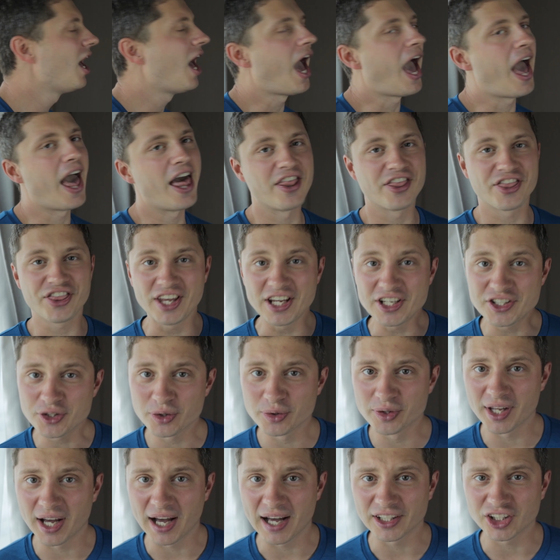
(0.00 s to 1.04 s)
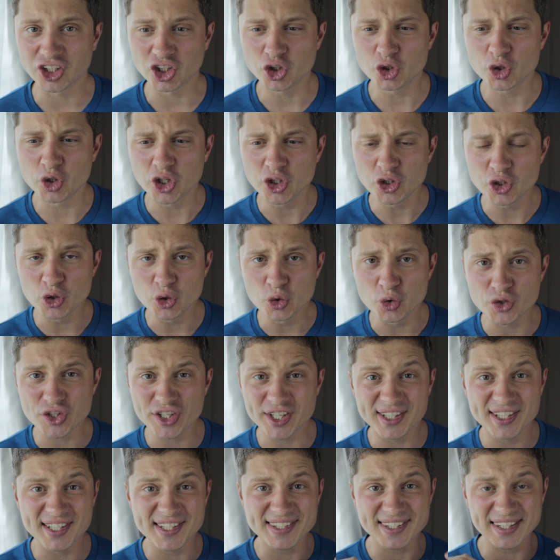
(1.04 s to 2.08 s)
And thanks to that, you can use
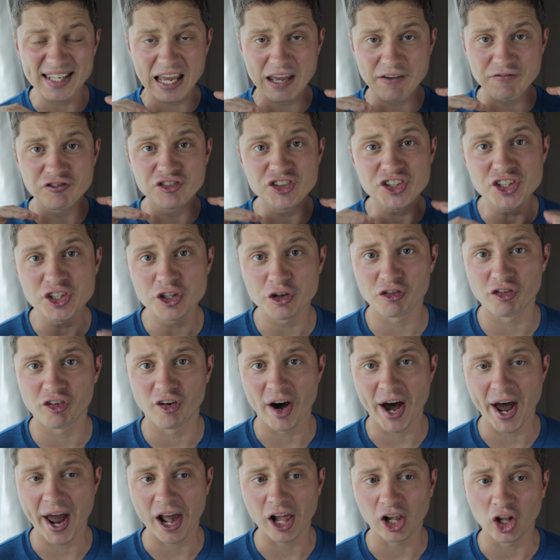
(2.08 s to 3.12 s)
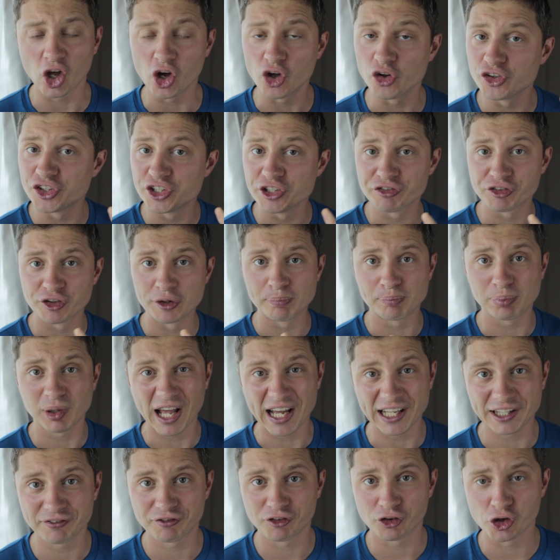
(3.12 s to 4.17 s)
the same video file on different
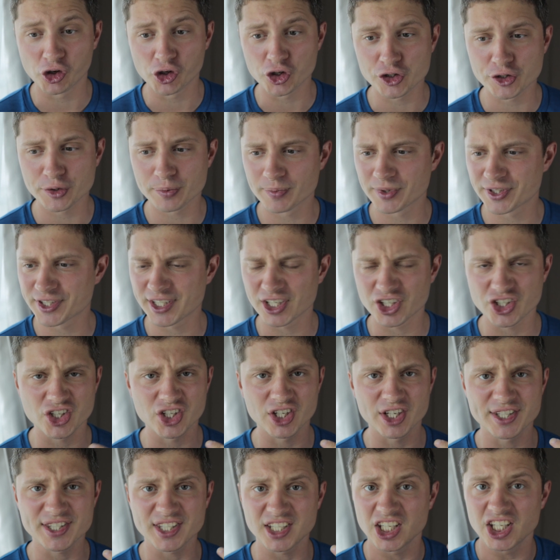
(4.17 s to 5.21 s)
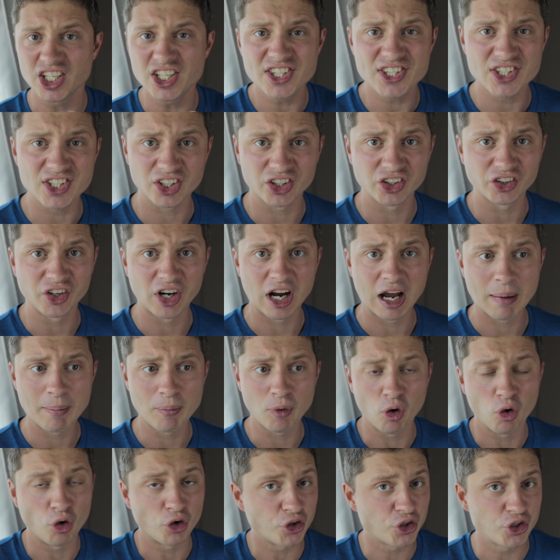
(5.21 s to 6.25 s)
platforms such as Instagram
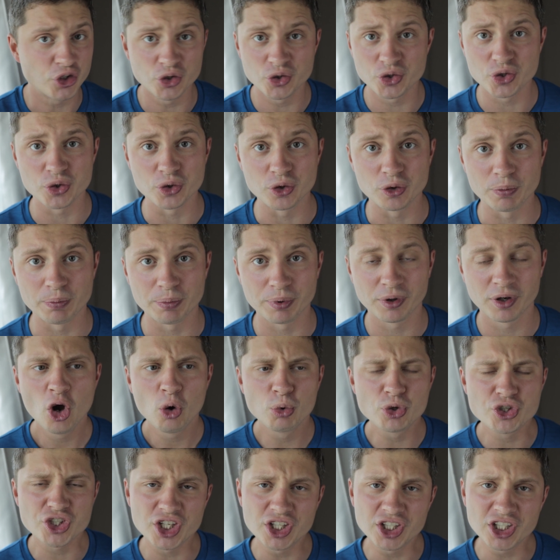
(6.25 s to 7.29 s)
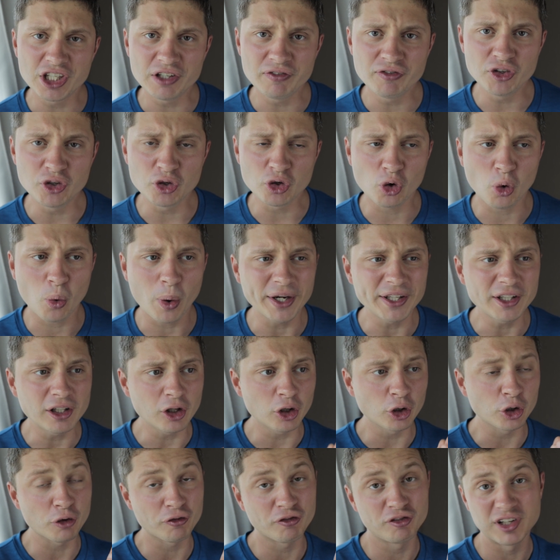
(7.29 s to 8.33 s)
or YouTube, which can give you quite a
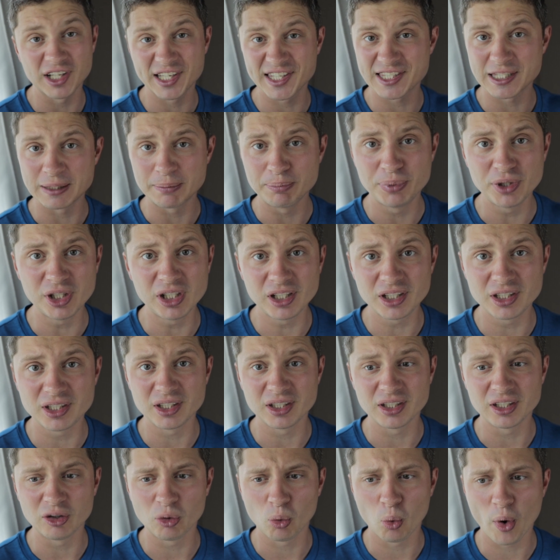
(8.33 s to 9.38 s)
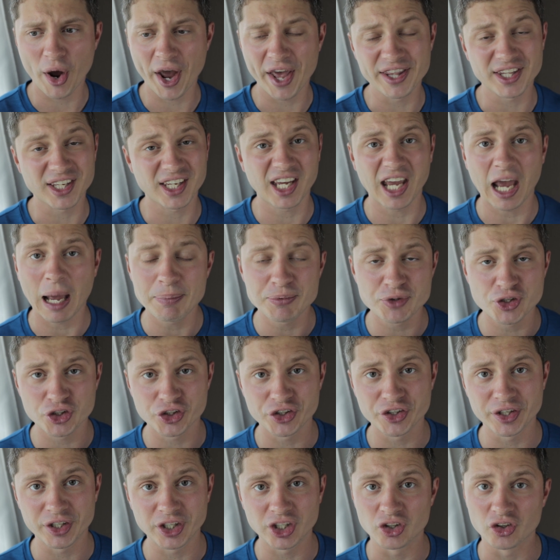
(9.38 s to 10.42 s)
lot of flexibility when
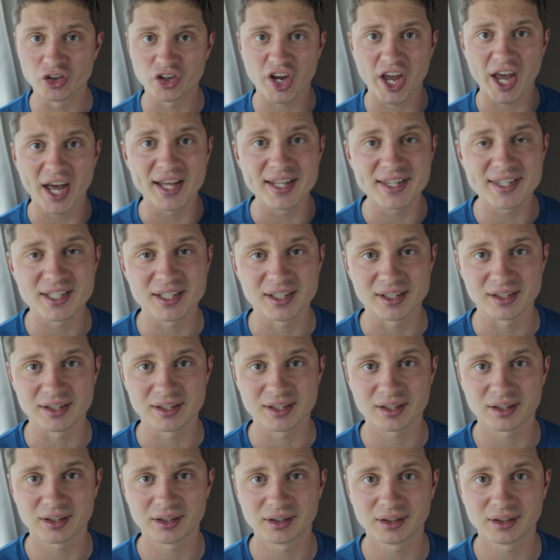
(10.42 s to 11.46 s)
capturing your content.